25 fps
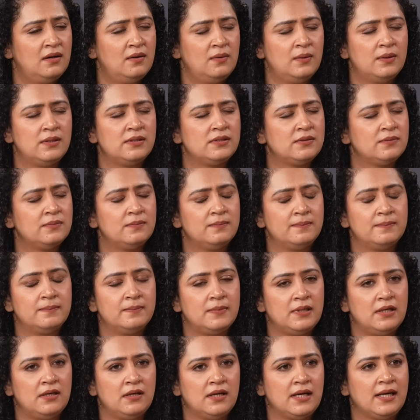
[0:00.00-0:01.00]
Okay, so
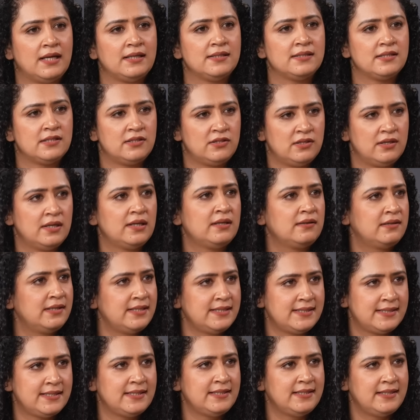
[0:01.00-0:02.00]
considering
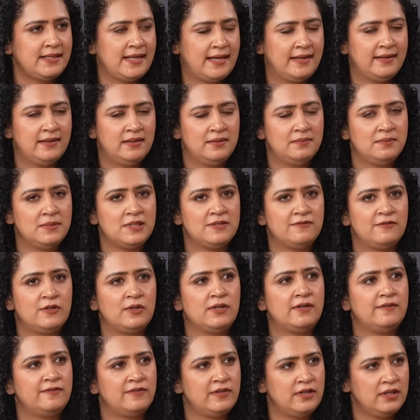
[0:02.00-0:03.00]
recent times, for
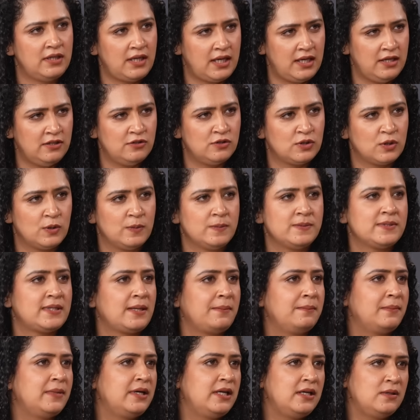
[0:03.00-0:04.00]
different age groups,
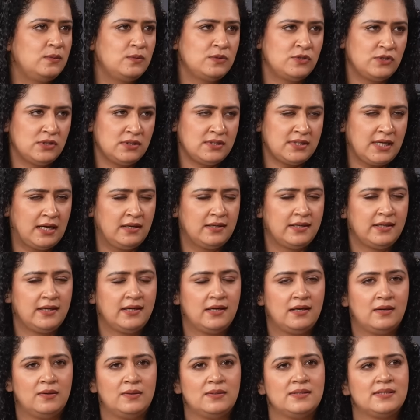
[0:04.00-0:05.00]
somebody who's just
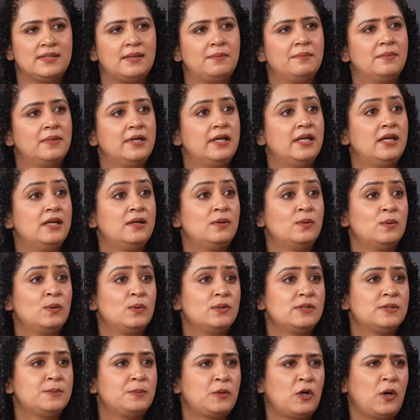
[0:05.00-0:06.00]
starting out, somebody
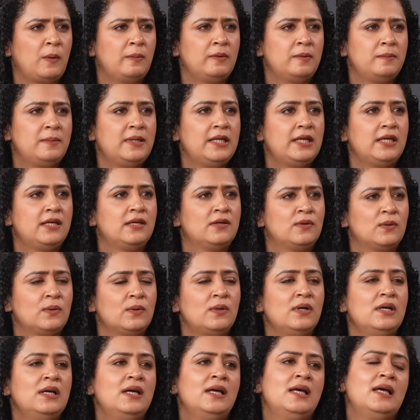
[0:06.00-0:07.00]
who's probably,
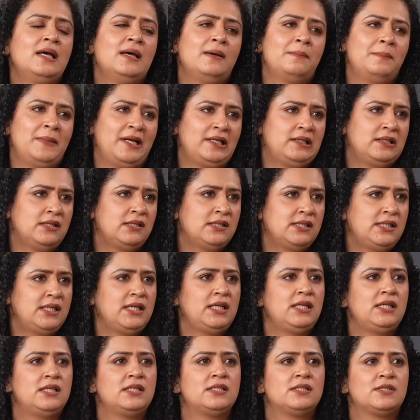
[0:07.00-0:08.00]

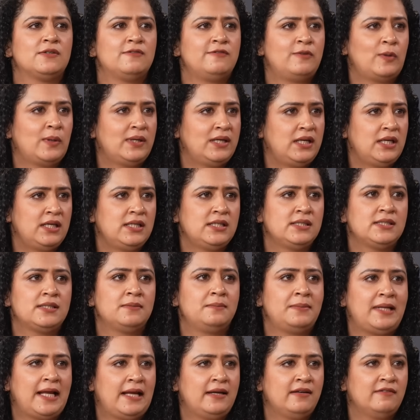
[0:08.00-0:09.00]
mid-30s or 40s
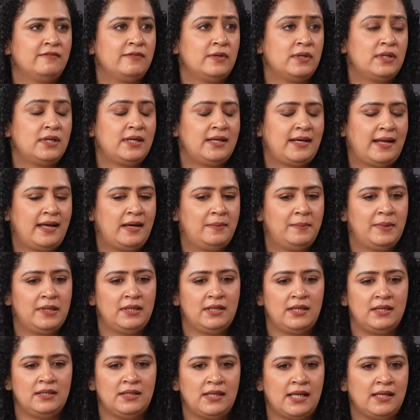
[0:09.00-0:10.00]
and planning for
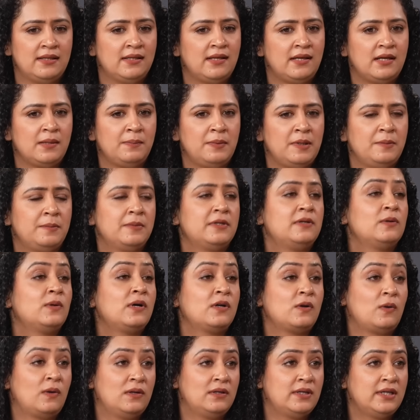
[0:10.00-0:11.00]
retirement, and then there are people who
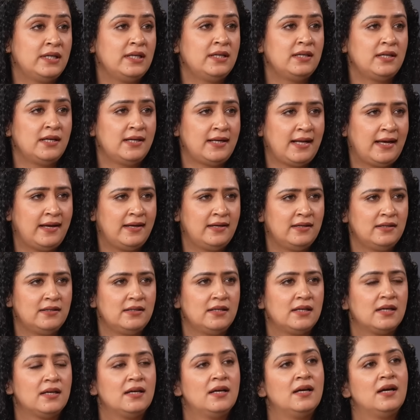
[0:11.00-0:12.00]
are already
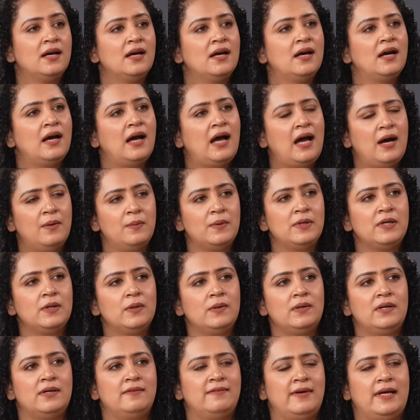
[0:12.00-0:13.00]
retired. How would
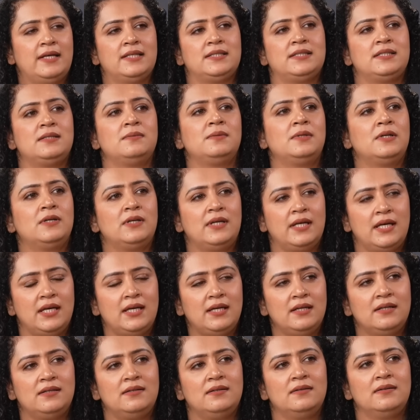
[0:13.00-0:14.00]
you advise them
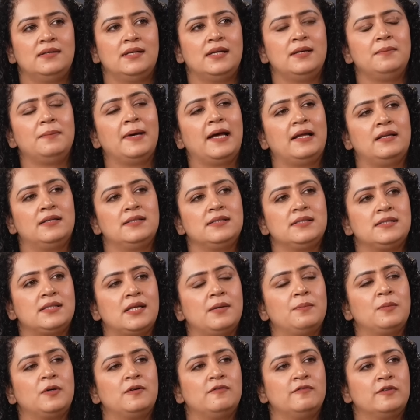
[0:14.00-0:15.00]
today to rebalance
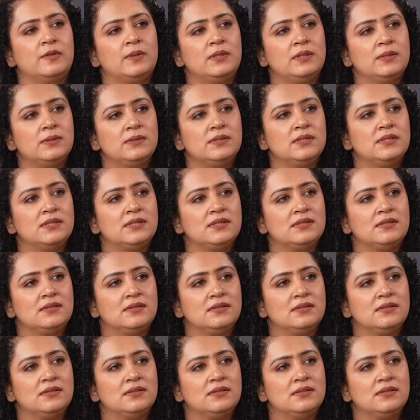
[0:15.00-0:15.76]
their portfolios?